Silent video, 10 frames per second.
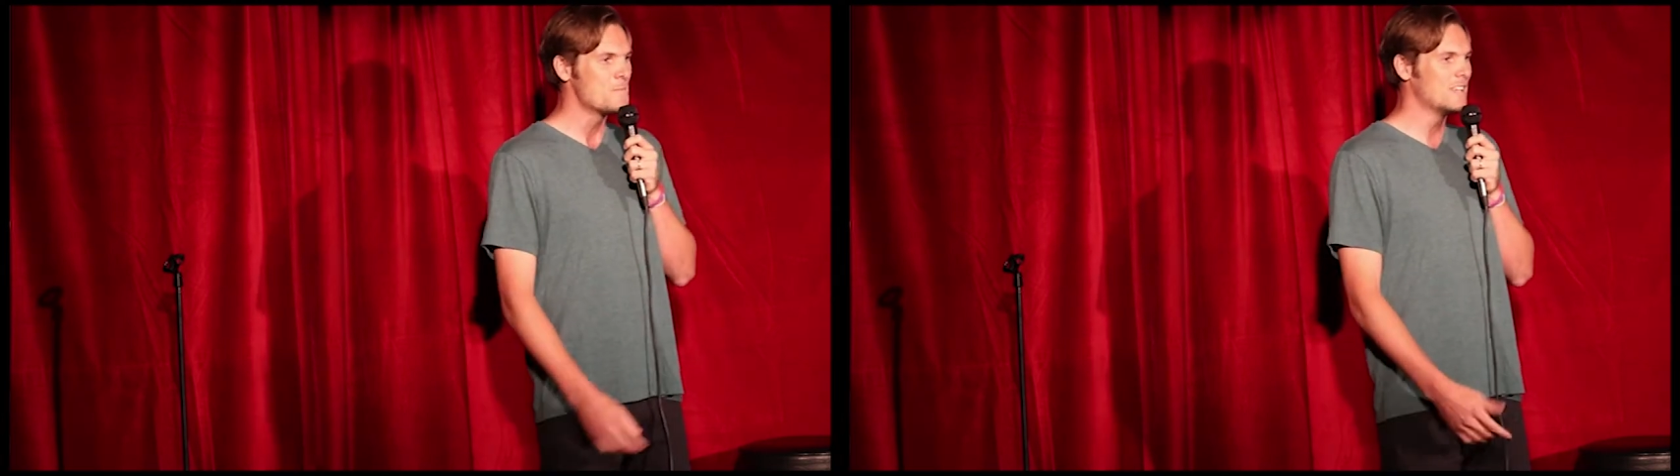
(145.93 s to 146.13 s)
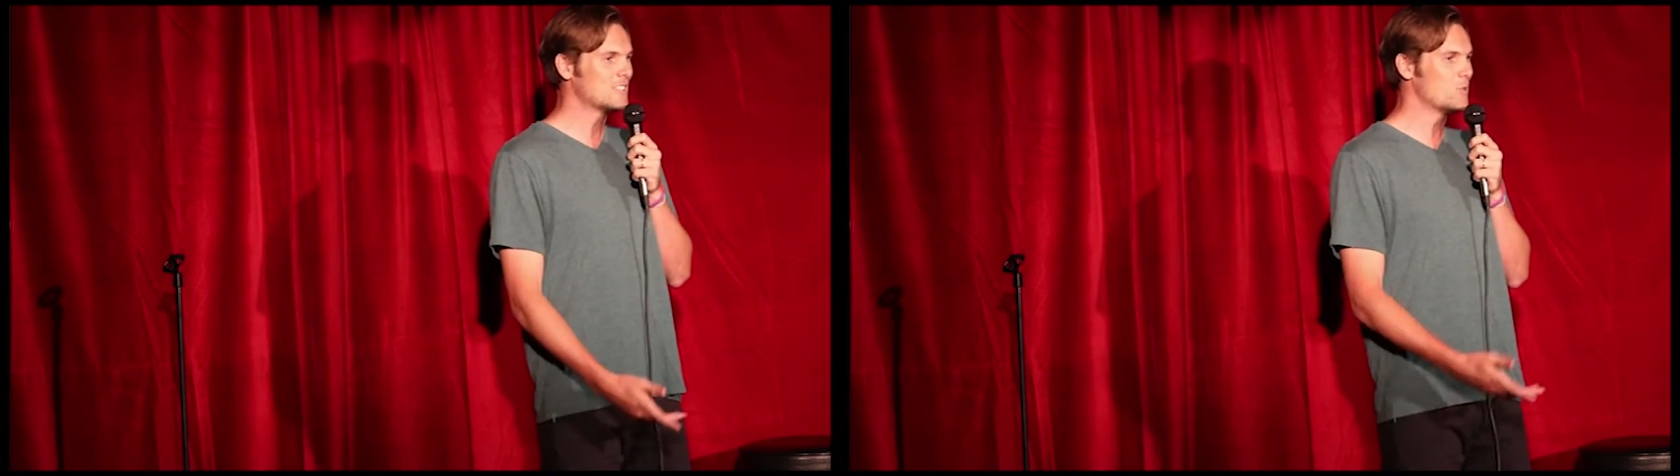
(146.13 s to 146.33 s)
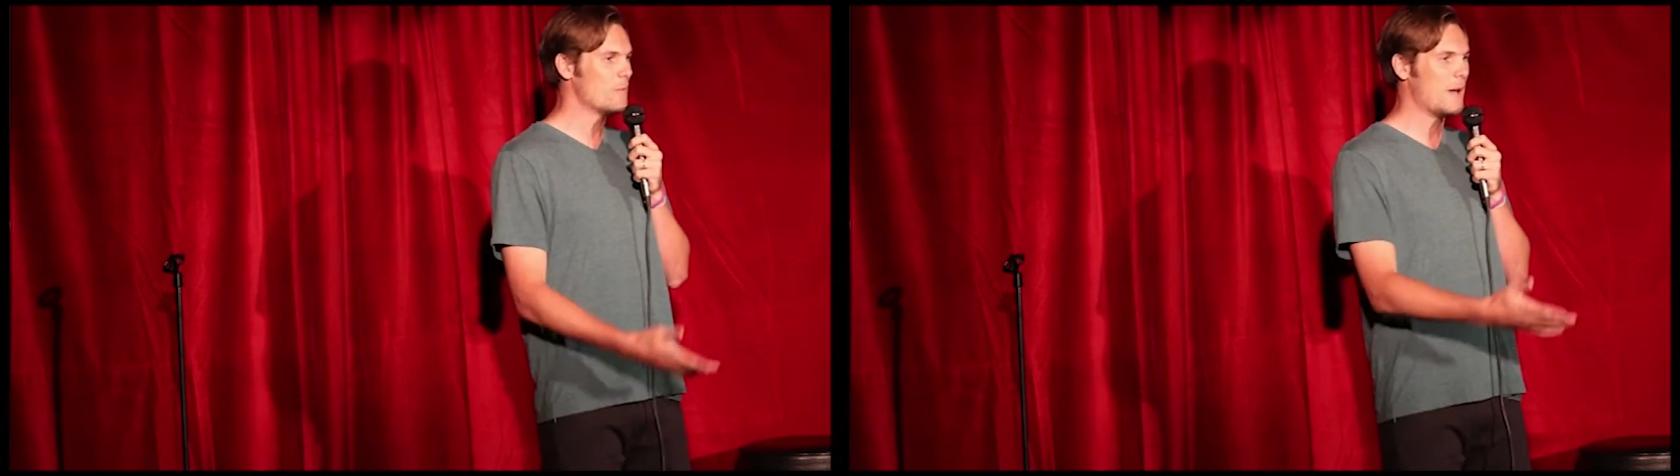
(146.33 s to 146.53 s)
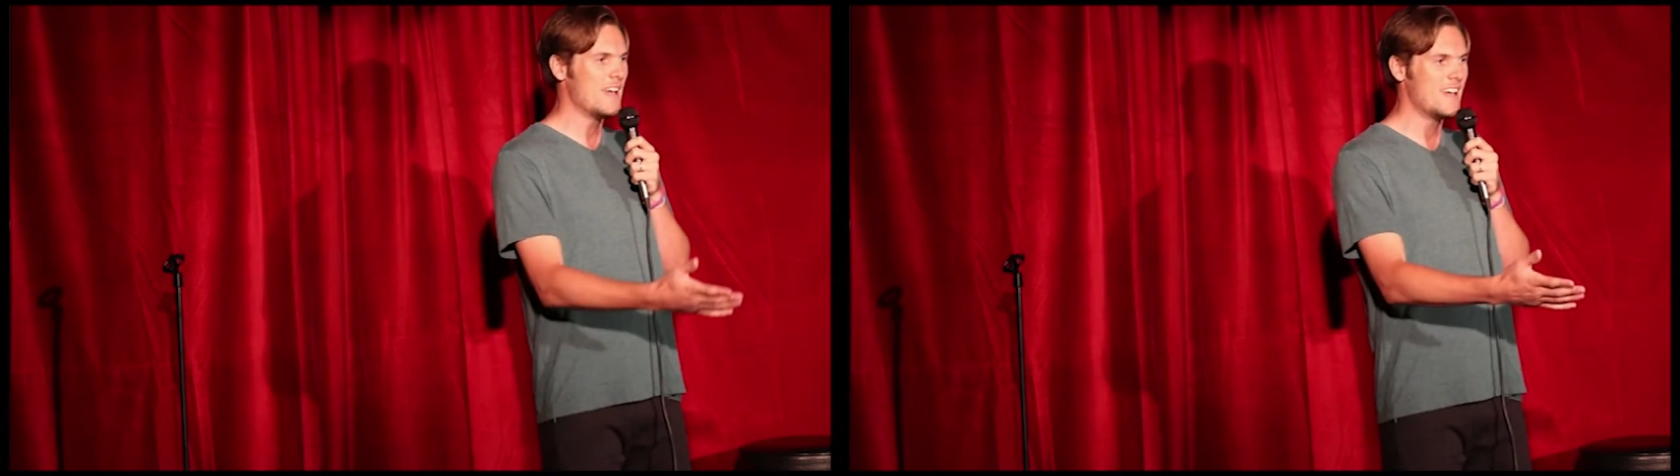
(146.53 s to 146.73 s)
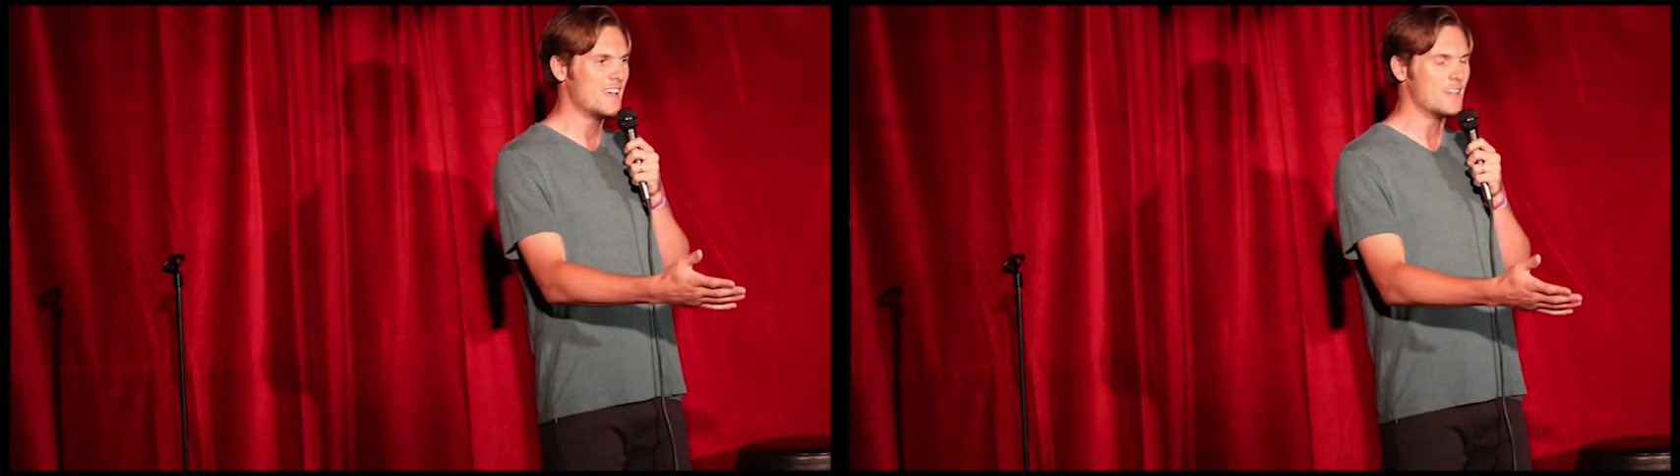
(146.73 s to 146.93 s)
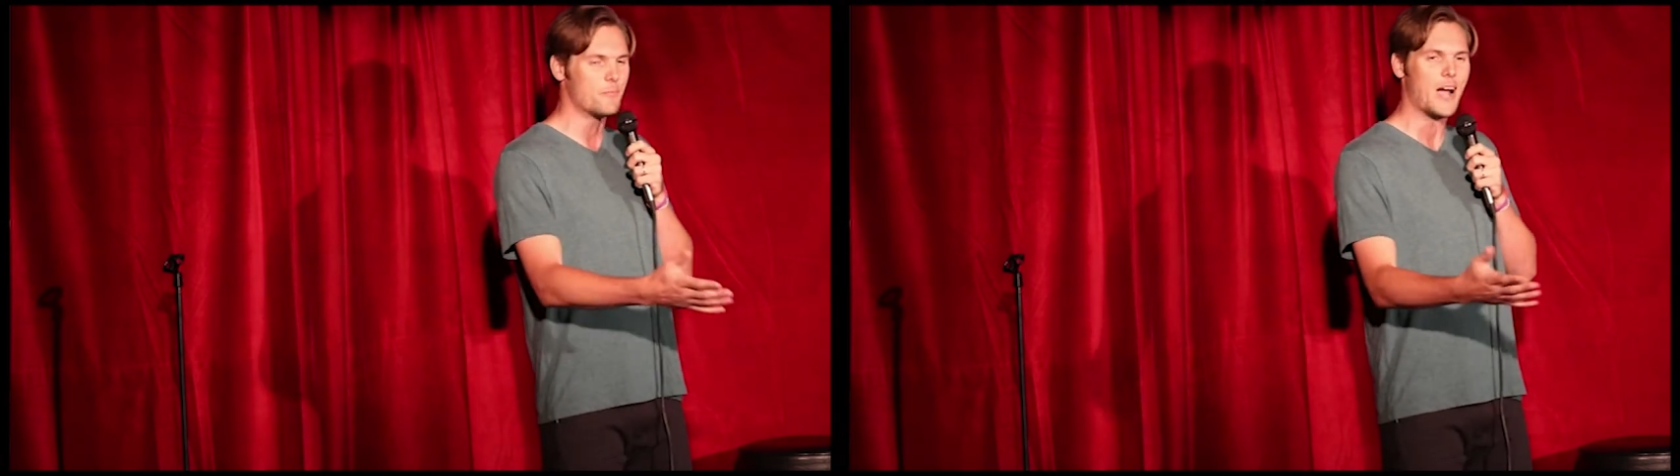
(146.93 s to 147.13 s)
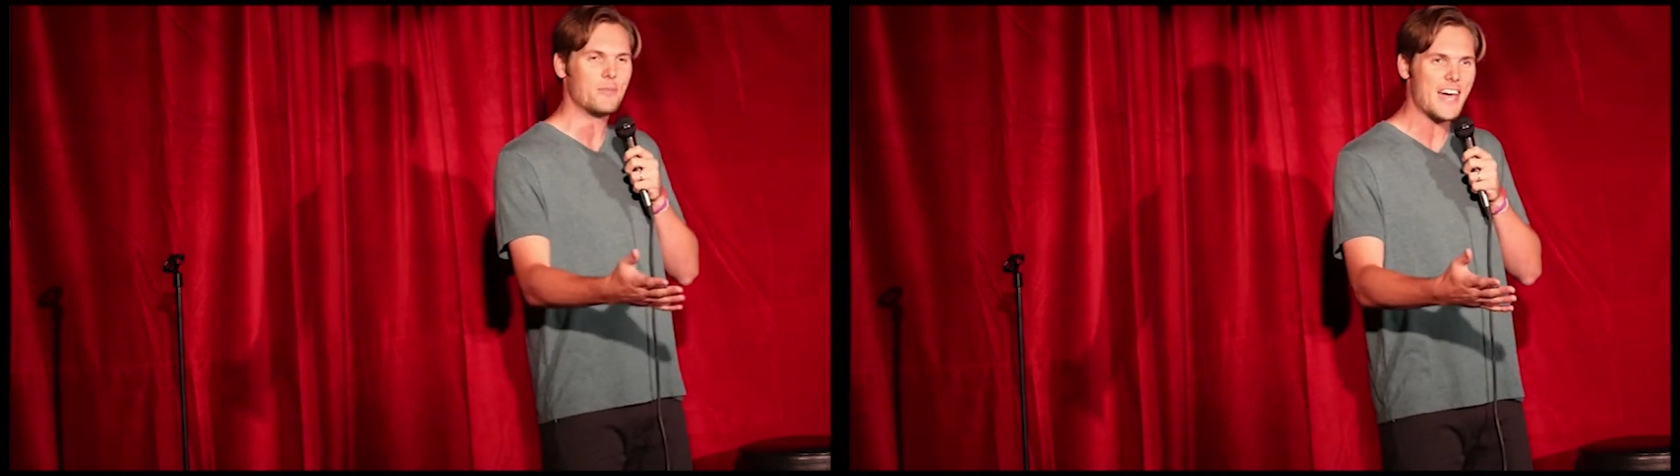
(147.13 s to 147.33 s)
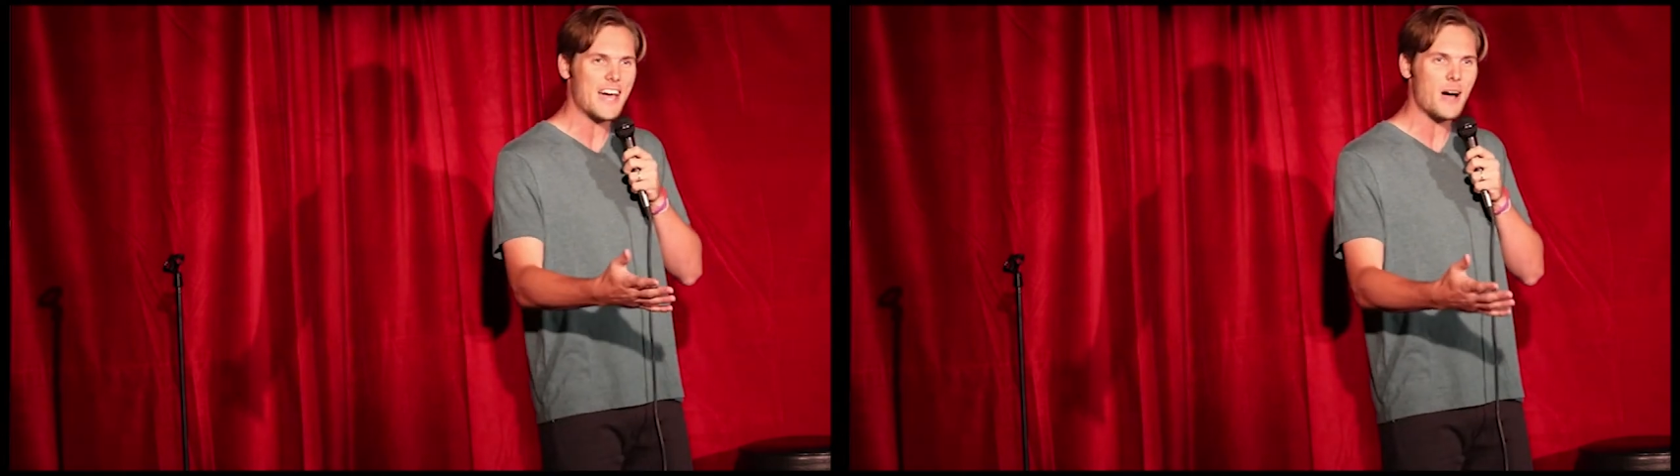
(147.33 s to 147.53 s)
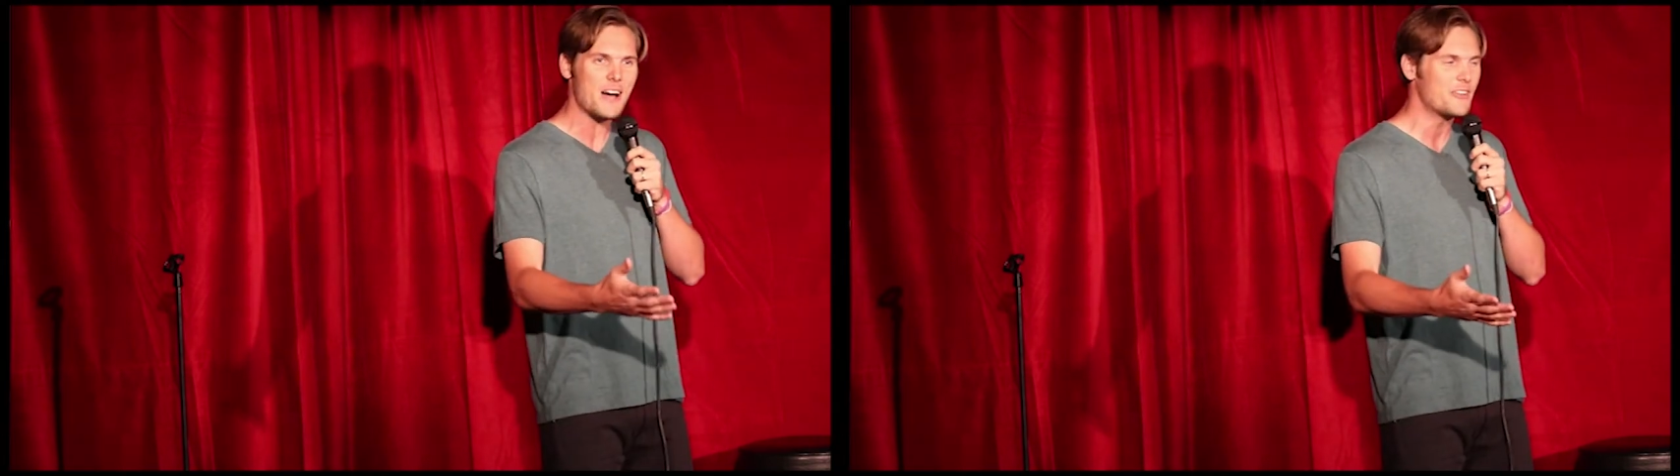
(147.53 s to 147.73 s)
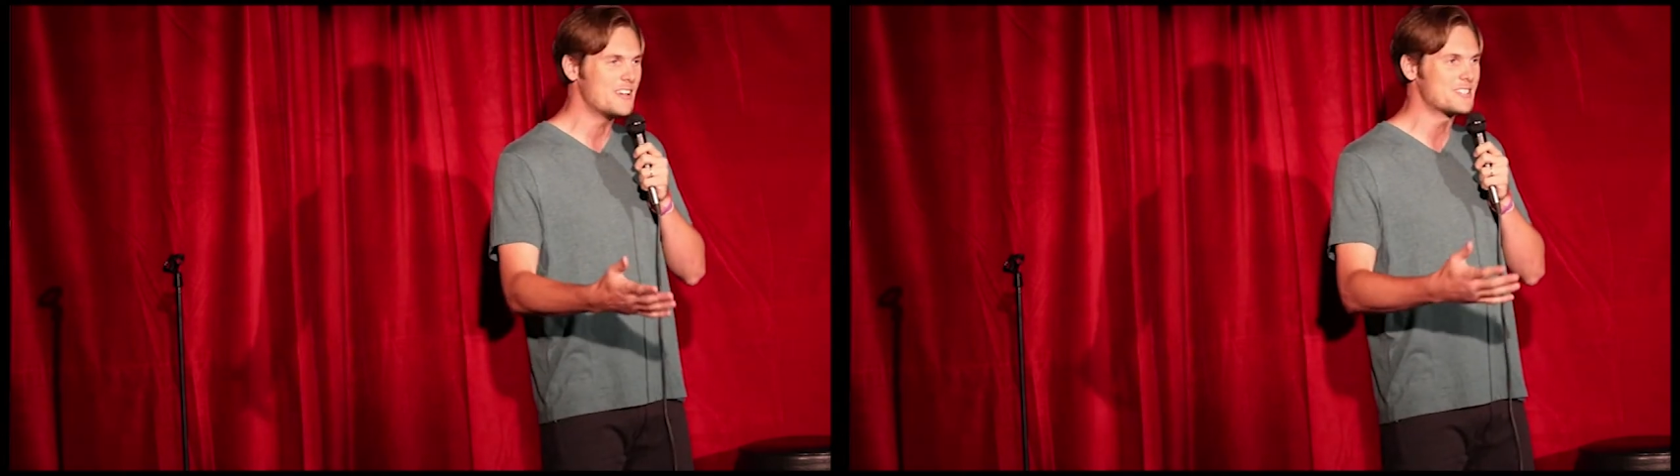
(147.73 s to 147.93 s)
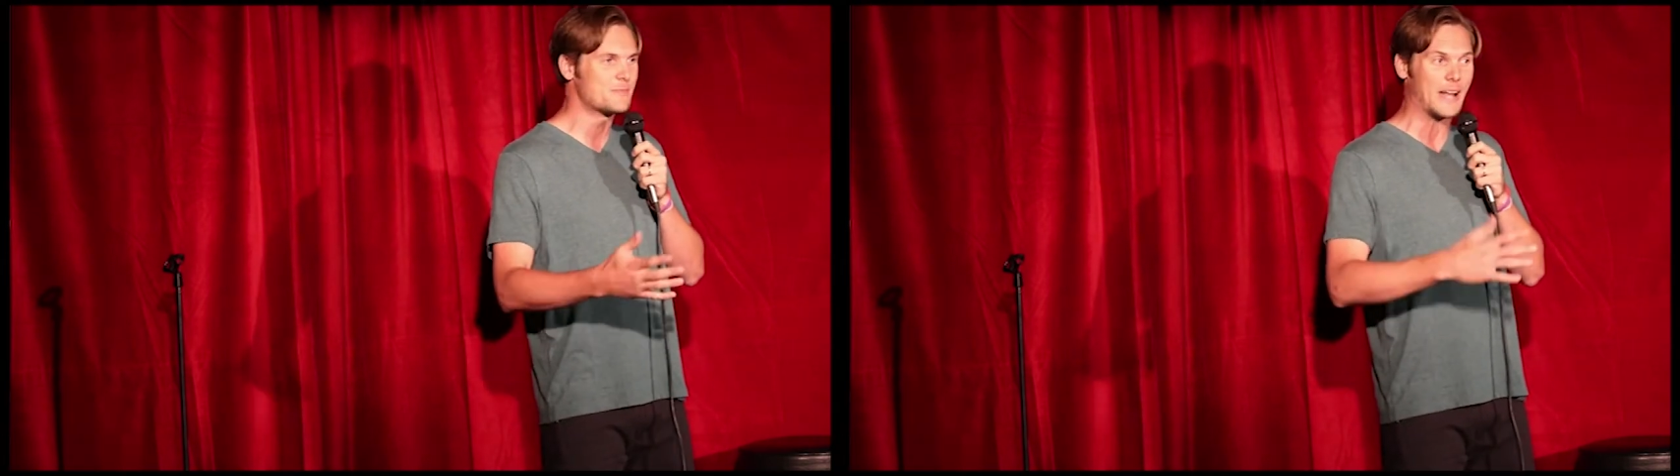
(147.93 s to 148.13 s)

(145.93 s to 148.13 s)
next to a pan that probably had muffins,